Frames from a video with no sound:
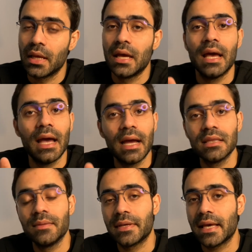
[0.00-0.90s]

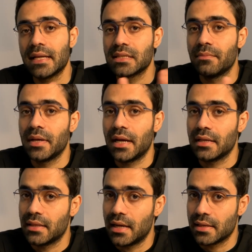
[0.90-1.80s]
And the mechanism
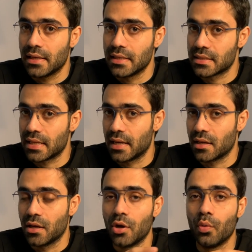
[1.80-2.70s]
behind that is that
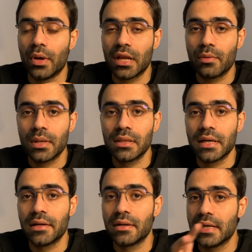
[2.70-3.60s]
whenever
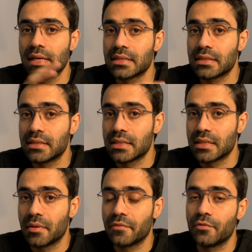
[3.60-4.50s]
there is
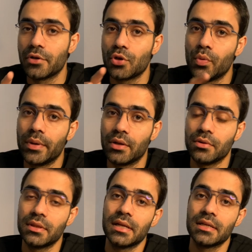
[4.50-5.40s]
systemic fluid
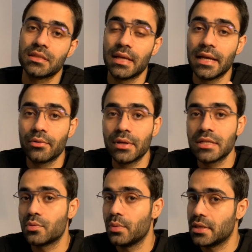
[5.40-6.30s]
overload, there is
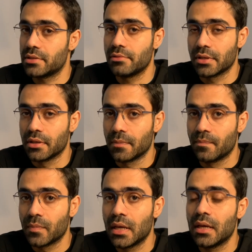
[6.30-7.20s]
increased venous return.
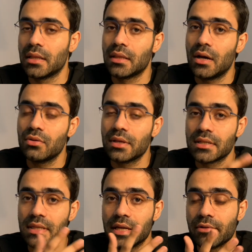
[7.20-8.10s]
Now there
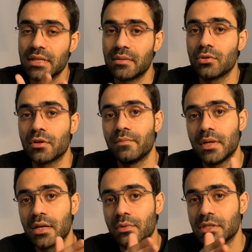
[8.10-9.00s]
is increased amount of
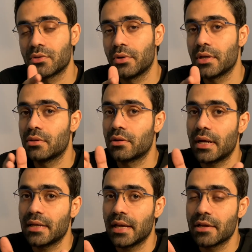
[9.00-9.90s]
blood which is going to the
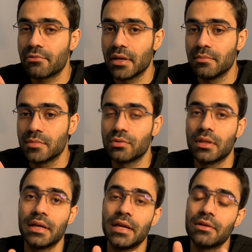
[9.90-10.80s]
right atrium, so
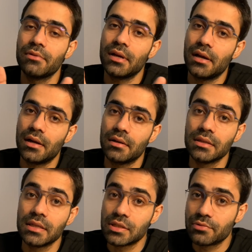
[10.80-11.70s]
the atria are
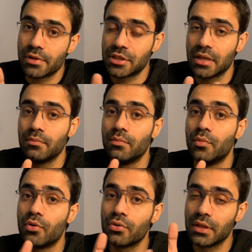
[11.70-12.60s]
stretching
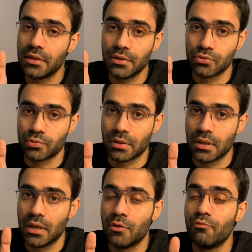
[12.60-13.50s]
more than usual,
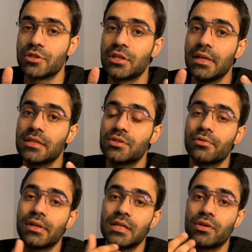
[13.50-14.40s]
which leads to
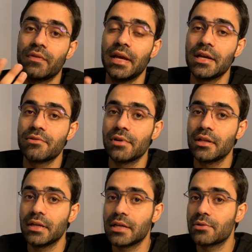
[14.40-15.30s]
release of
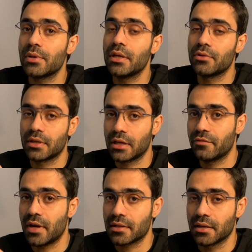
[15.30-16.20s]
atrial natriuretic
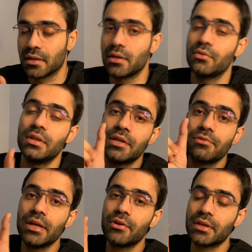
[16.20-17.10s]
factor. Now,
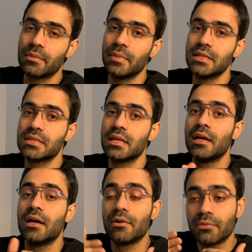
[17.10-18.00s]
natriuretic means
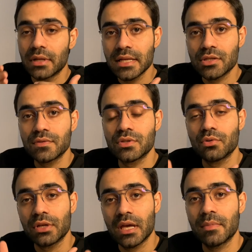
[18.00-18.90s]
release of
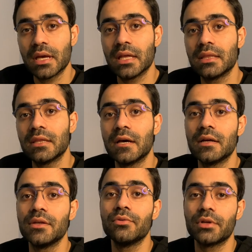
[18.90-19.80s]
sodium in
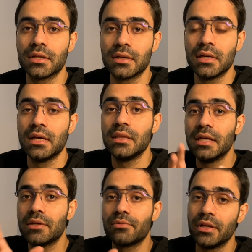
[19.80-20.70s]
the urine,
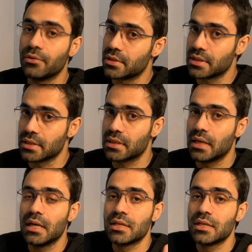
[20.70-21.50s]
natriuresis.